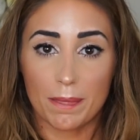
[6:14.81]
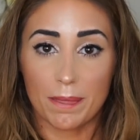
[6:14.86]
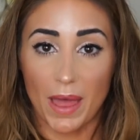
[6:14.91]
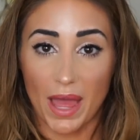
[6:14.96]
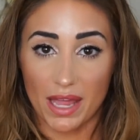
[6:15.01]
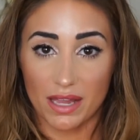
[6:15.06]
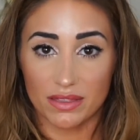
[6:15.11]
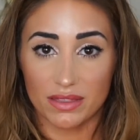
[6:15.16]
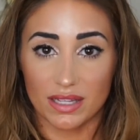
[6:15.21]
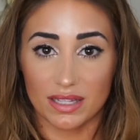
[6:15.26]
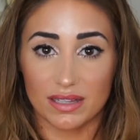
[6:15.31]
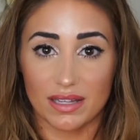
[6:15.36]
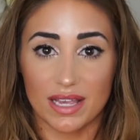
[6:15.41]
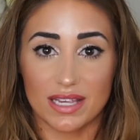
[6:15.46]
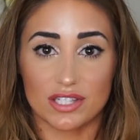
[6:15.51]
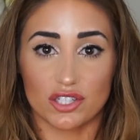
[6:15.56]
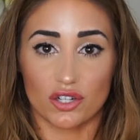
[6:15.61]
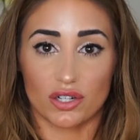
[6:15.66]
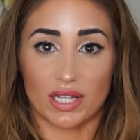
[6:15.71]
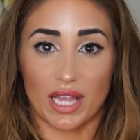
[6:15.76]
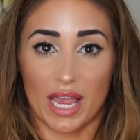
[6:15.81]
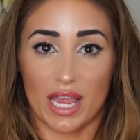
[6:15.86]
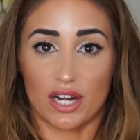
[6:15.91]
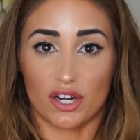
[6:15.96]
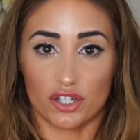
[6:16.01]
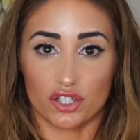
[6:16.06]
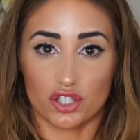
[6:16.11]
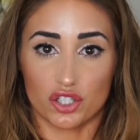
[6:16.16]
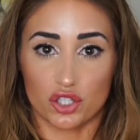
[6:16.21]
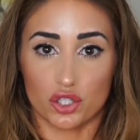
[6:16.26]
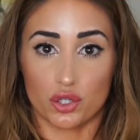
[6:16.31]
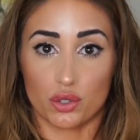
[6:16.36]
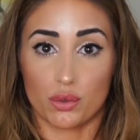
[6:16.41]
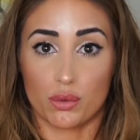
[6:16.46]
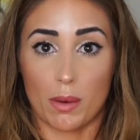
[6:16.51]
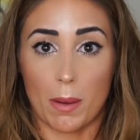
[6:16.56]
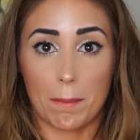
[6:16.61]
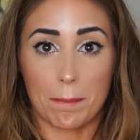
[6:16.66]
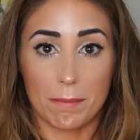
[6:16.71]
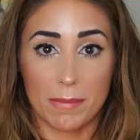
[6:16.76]
then the laser caters
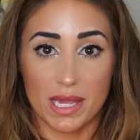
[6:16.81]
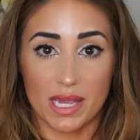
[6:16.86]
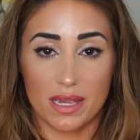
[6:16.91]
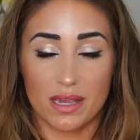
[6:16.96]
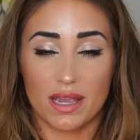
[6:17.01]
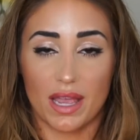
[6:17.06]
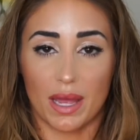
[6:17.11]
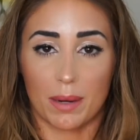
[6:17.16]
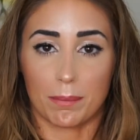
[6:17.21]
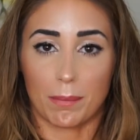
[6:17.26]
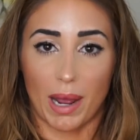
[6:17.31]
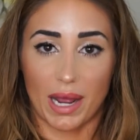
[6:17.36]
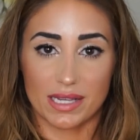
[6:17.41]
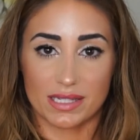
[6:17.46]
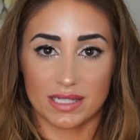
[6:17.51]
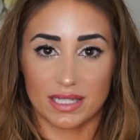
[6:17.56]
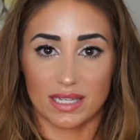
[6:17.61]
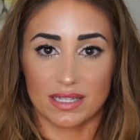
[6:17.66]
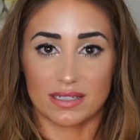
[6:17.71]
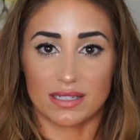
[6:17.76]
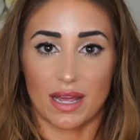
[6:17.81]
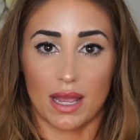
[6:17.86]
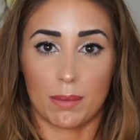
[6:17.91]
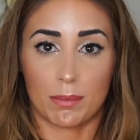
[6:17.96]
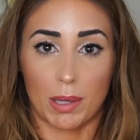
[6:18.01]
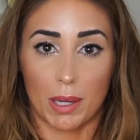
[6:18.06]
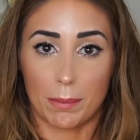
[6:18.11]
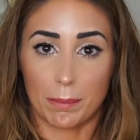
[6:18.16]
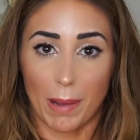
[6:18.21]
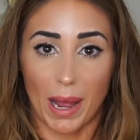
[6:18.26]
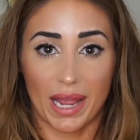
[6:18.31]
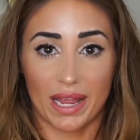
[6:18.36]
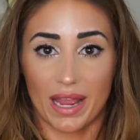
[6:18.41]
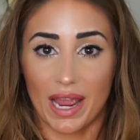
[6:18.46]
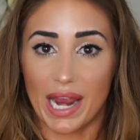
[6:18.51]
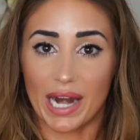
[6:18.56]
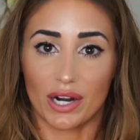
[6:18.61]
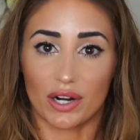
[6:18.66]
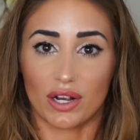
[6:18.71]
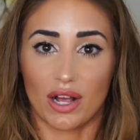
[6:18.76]
to me and my skin type and my
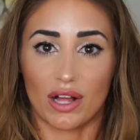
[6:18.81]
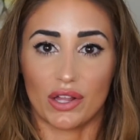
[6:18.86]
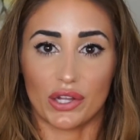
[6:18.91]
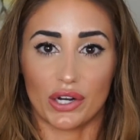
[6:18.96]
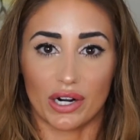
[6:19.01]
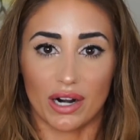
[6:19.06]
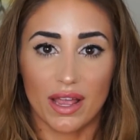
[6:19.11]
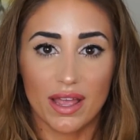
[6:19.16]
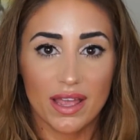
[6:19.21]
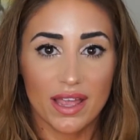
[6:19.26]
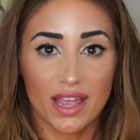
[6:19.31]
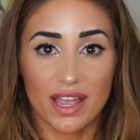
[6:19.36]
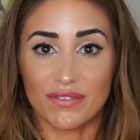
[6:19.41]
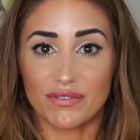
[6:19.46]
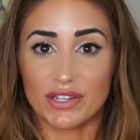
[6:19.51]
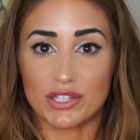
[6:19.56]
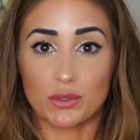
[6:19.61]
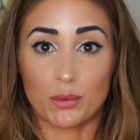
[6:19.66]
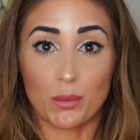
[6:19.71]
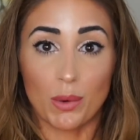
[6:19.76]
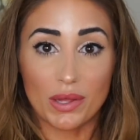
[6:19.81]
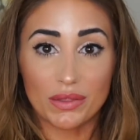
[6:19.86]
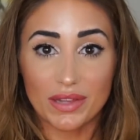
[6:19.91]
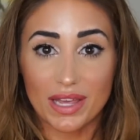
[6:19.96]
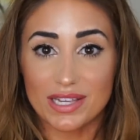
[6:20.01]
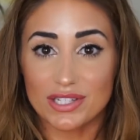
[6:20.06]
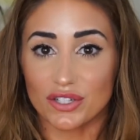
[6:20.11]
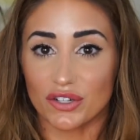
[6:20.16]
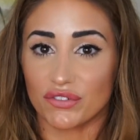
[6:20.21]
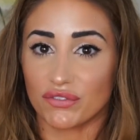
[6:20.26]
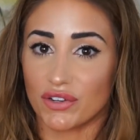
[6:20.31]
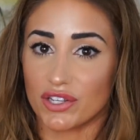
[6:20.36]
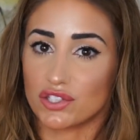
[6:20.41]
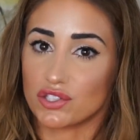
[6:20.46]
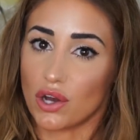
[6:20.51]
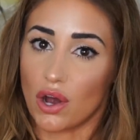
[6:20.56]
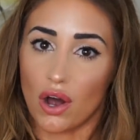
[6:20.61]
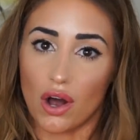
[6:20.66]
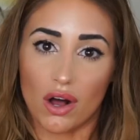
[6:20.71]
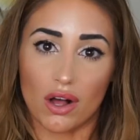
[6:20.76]
hair color. If it's one laser
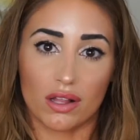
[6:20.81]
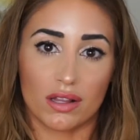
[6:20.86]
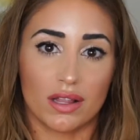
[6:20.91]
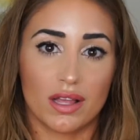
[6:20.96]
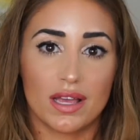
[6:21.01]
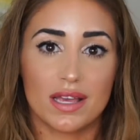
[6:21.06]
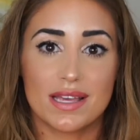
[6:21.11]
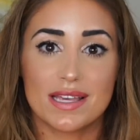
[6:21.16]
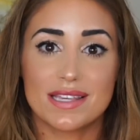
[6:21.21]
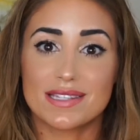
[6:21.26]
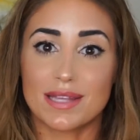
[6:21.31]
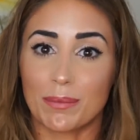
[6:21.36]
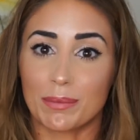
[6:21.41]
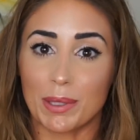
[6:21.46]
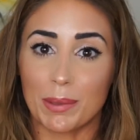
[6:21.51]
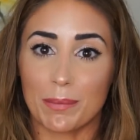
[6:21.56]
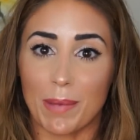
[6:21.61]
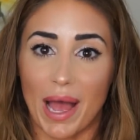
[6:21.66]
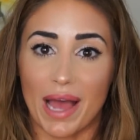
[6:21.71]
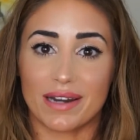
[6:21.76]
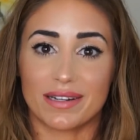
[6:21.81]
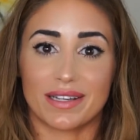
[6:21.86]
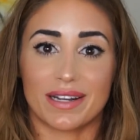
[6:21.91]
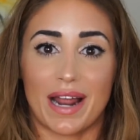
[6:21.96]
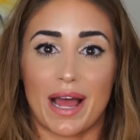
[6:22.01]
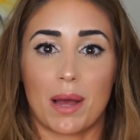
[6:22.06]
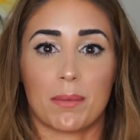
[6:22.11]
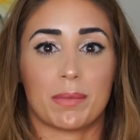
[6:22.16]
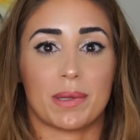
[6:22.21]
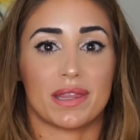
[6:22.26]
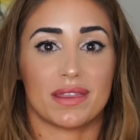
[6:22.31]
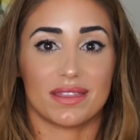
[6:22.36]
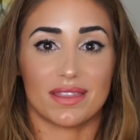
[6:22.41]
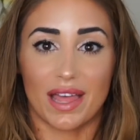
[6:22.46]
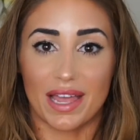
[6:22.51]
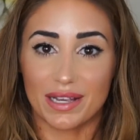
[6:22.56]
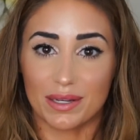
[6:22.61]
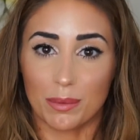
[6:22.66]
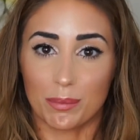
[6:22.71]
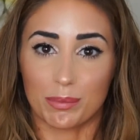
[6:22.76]
fits all, something bad could happen,
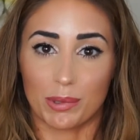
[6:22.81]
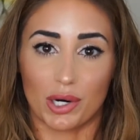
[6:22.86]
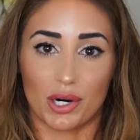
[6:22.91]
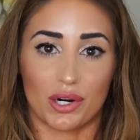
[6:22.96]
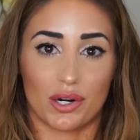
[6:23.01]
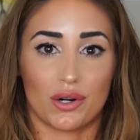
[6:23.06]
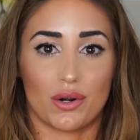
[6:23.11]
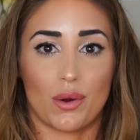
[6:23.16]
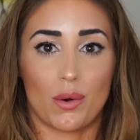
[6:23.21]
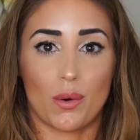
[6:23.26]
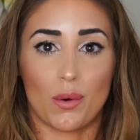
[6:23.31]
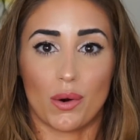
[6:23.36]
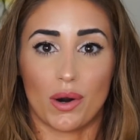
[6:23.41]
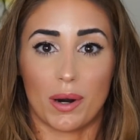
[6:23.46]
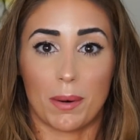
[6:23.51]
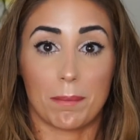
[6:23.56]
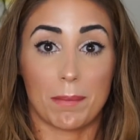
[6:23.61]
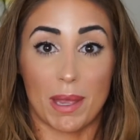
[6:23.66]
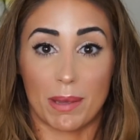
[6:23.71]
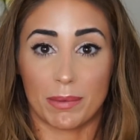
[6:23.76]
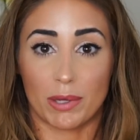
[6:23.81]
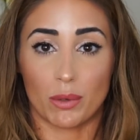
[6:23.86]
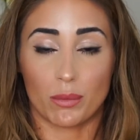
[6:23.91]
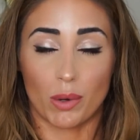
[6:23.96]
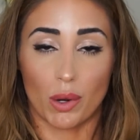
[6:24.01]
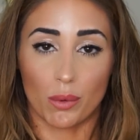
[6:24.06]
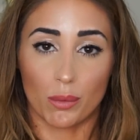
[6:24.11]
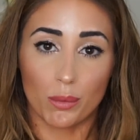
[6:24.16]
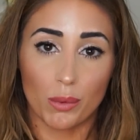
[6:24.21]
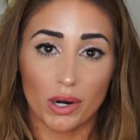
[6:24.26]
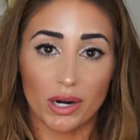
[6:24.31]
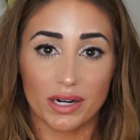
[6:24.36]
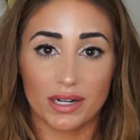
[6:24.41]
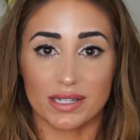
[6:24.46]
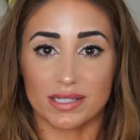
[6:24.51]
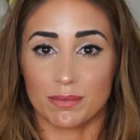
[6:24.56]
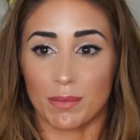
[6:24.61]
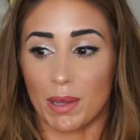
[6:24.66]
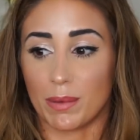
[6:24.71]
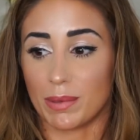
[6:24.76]
like a burn, or maybe it won't work
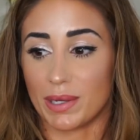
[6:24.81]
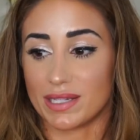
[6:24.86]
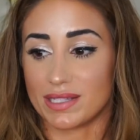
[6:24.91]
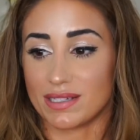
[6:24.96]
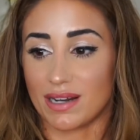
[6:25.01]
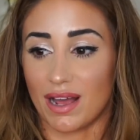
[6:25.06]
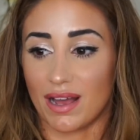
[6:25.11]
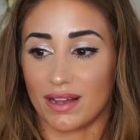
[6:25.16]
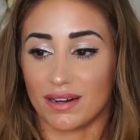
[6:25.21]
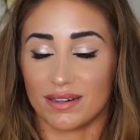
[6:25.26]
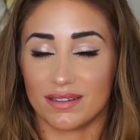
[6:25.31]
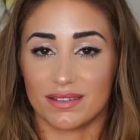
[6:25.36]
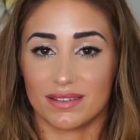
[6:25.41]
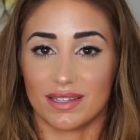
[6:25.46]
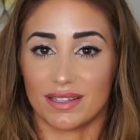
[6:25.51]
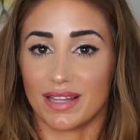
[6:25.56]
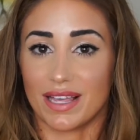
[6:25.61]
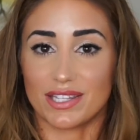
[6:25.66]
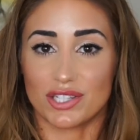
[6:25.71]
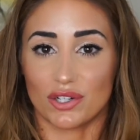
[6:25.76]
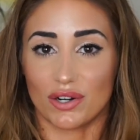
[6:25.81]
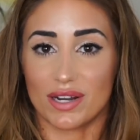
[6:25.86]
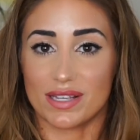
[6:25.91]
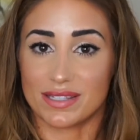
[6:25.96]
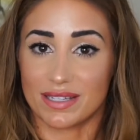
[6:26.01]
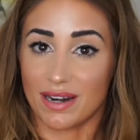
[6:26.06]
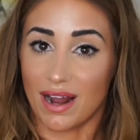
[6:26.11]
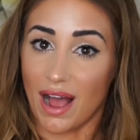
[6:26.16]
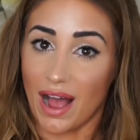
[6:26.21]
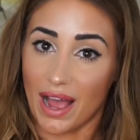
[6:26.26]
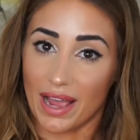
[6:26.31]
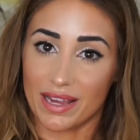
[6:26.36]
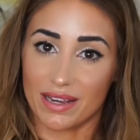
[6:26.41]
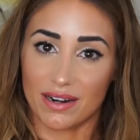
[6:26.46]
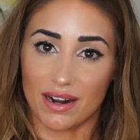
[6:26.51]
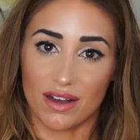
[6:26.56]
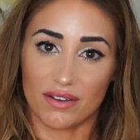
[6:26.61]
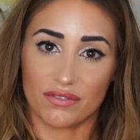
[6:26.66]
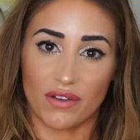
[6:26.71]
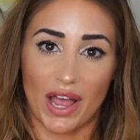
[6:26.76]
because maybe it's not, the laser isn't high
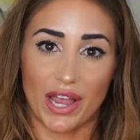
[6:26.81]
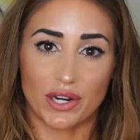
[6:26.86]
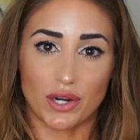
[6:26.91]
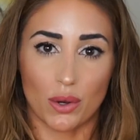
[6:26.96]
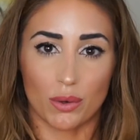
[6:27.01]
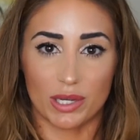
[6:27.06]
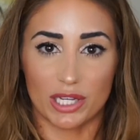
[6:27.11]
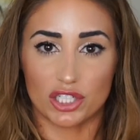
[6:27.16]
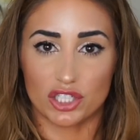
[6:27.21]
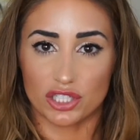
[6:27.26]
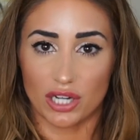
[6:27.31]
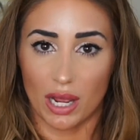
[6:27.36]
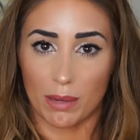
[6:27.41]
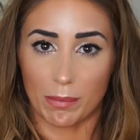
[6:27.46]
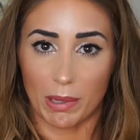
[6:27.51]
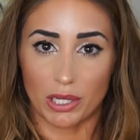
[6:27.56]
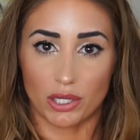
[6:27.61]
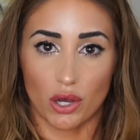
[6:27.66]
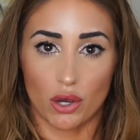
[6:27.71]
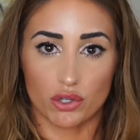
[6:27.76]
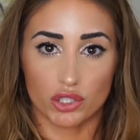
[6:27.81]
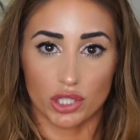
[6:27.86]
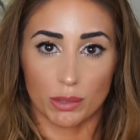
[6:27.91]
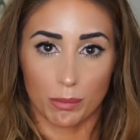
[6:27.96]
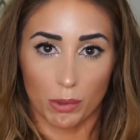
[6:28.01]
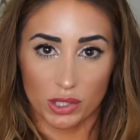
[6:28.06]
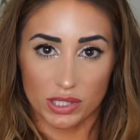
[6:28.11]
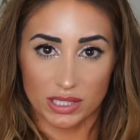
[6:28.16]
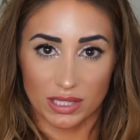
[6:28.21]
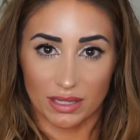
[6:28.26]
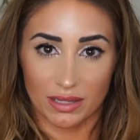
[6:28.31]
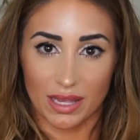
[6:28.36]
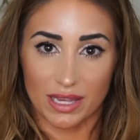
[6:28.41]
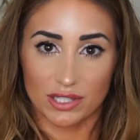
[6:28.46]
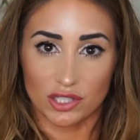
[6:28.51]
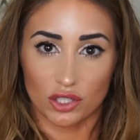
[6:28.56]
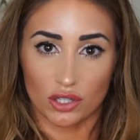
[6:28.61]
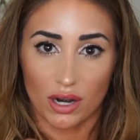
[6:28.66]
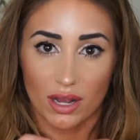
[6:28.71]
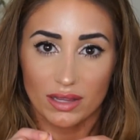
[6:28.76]
enough. I know each time I go, she puts the
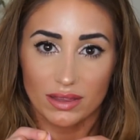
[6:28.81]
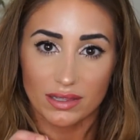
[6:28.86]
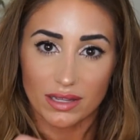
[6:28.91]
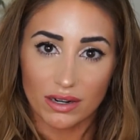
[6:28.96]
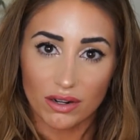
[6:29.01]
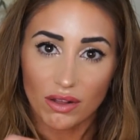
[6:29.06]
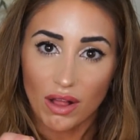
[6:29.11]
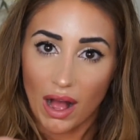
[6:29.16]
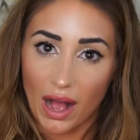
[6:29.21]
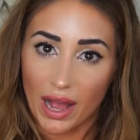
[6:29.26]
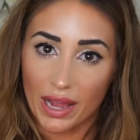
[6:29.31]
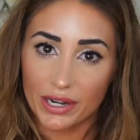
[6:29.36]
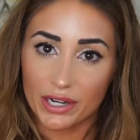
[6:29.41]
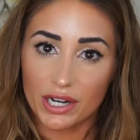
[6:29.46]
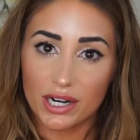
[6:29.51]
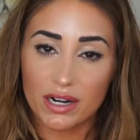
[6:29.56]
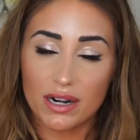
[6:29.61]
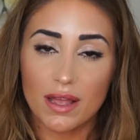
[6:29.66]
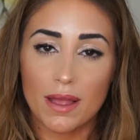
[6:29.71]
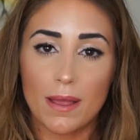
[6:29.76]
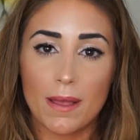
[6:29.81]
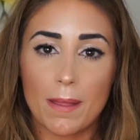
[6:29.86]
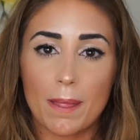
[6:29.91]
laser a little higher.